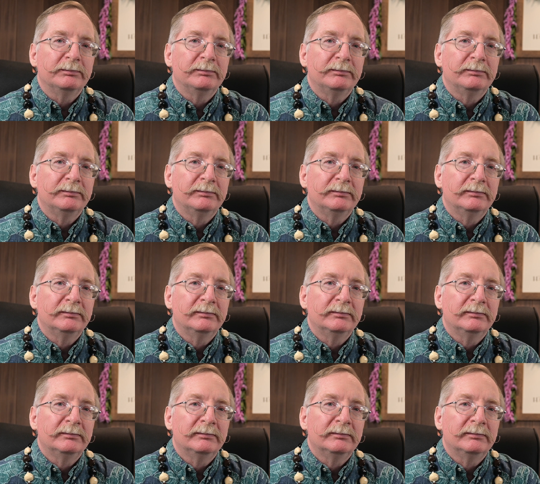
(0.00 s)

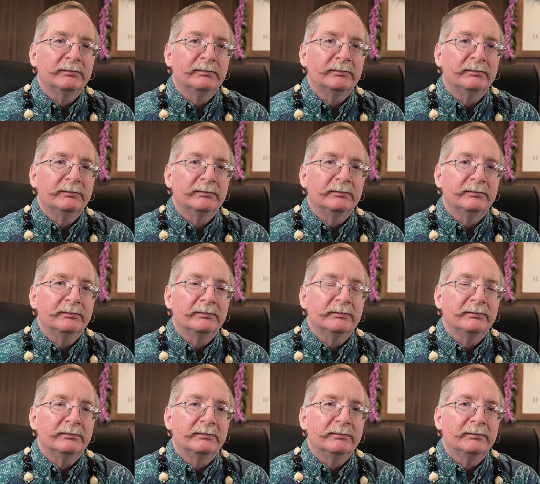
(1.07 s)
(silence)